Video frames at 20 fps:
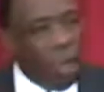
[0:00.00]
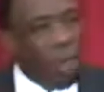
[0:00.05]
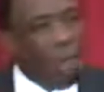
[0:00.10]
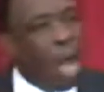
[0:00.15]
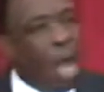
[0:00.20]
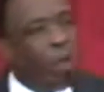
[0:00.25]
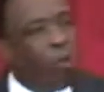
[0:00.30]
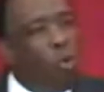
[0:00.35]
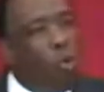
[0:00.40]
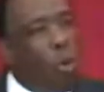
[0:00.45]

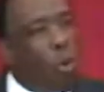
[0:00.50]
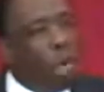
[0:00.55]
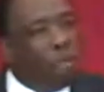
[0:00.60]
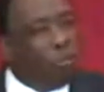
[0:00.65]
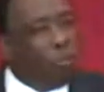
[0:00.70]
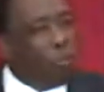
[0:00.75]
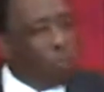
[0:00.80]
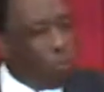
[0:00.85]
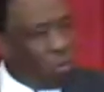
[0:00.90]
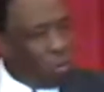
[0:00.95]
About what?
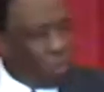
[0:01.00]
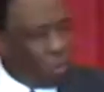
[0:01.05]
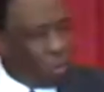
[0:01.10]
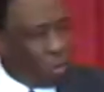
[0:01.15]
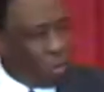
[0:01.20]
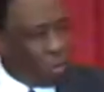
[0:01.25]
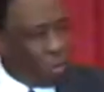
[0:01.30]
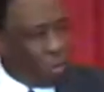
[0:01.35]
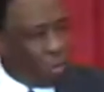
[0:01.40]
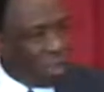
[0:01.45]

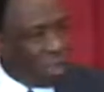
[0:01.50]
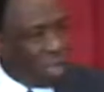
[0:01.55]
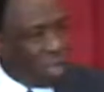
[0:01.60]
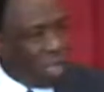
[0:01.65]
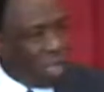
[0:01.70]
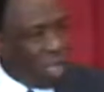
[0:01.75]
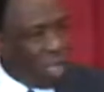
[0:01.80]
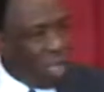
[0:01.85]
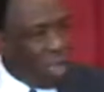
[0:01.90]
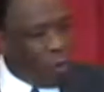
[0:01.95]

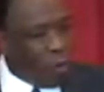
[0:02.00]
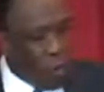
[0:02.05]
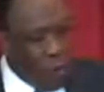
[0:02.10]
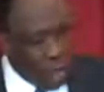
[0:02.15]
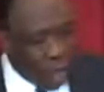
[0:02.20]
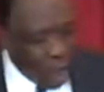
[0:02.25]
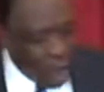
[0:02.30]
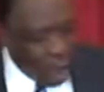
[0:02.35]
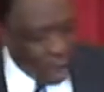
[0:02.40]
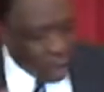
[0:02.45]

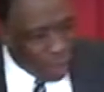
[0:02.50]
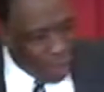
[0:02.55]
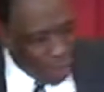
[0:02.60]
What are all